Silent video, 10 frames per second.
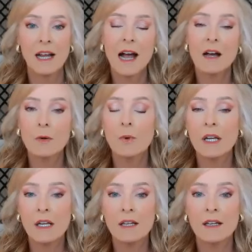how do we
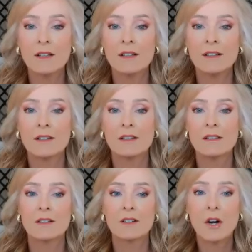get
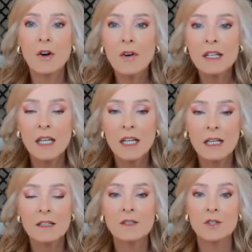current
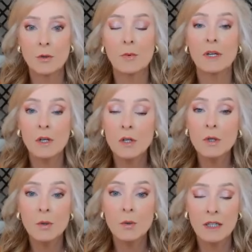tenants to
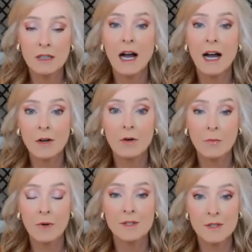renew at the higher
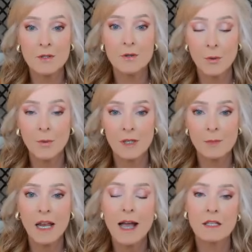rents that you're going to
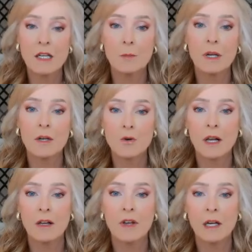be asking because
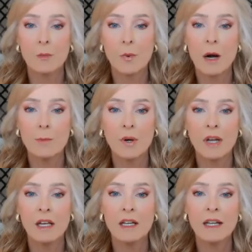you're elevating the
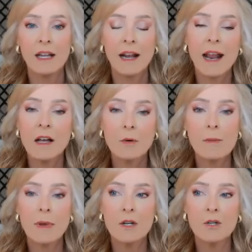property and how do
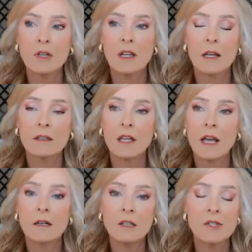we make sure that that,
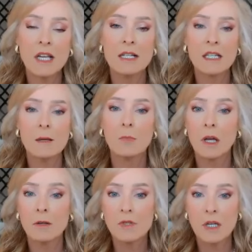that on-site team
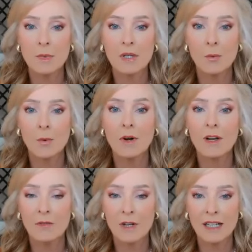loves coming to work
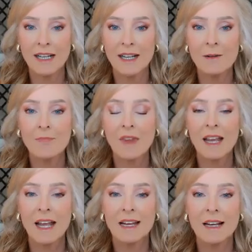every day
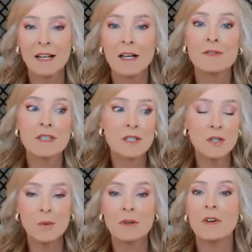and loves this
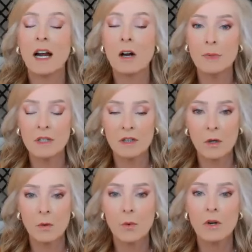new environment that
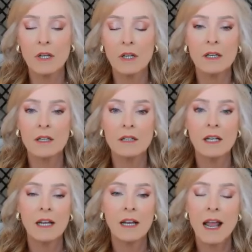they're working in
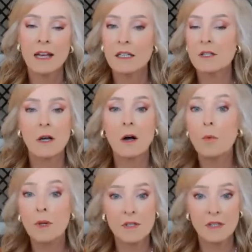and does not
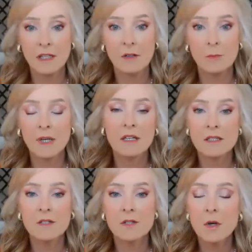want to leave
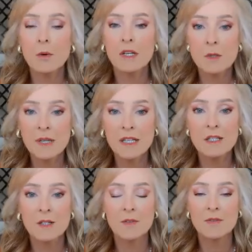because it's so
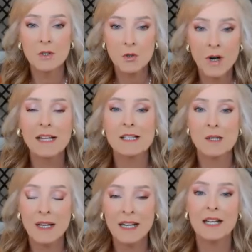expensive to train
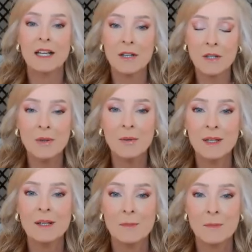somebody and get a new
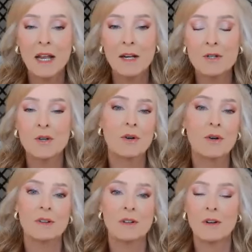manager
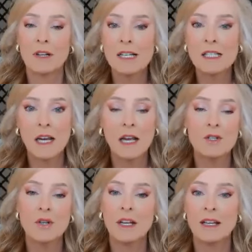or leasing
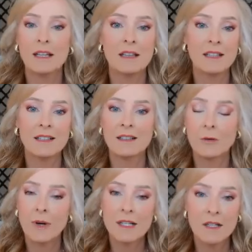agent in that
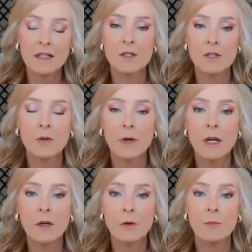the residents don't
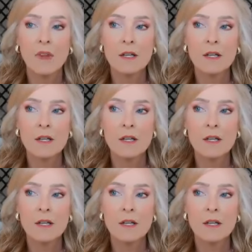know.